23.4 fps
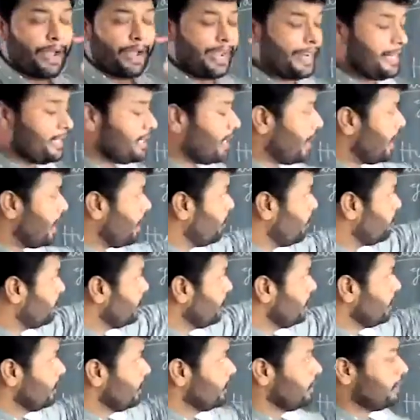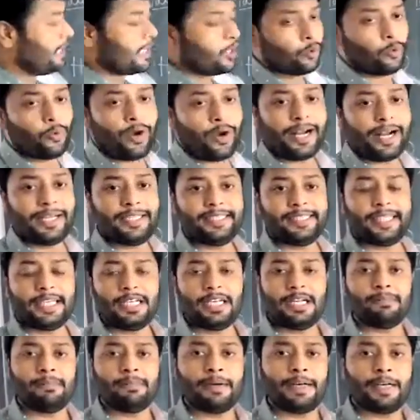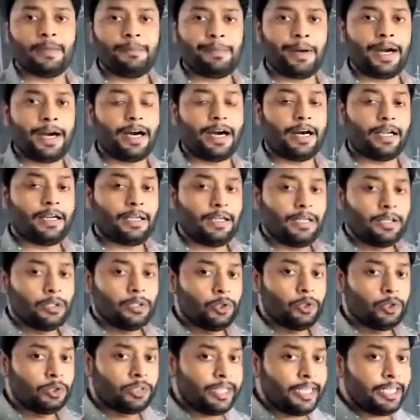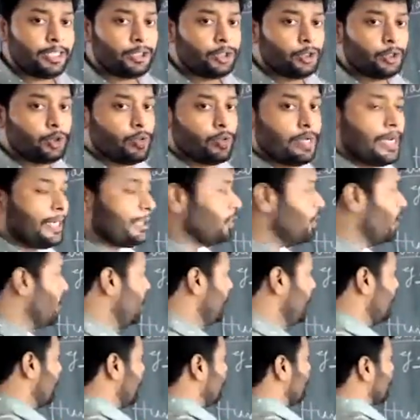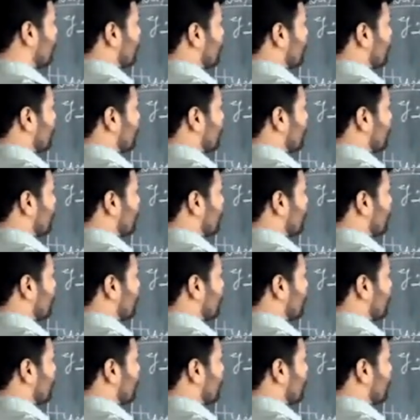find out the quantum number for these two electrons.